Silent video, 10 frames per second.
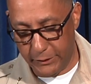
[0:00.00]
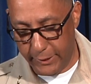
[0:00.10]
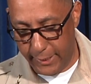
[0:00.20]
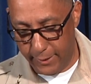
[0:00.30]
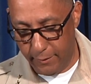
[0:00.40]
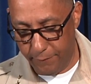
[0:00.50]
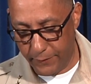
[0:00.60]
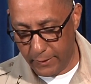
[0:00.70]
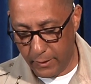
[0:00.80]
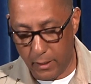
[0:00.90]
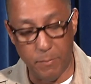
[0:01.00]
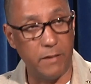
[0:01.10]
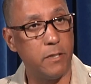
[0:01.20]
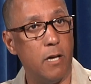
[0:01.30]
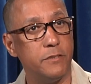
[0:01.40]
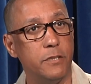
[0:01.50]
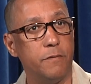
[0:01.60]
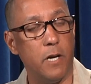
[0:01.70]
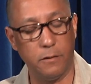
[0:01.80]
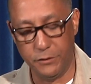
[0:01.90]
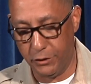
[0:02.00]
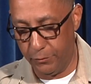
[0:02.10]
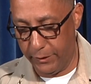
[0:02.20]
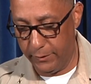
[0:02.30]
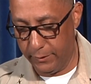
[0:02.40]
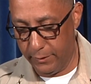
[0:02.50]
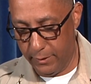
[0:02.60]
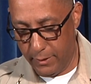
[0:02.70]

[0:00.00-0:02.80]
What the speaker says: today about the officer-involved shooting